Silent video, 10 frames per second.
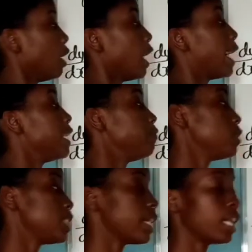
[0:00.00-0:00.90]
And if you
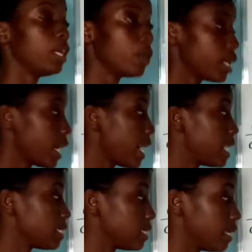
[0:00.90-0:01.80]
take a look
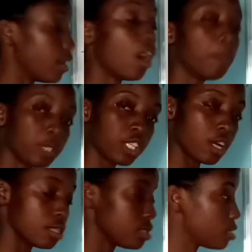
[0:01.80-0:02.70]
at the
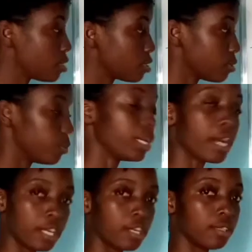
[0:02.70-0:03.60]
options, we
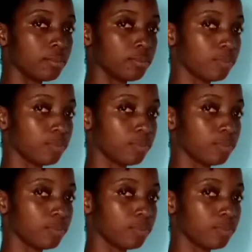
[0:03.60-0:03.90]
are done.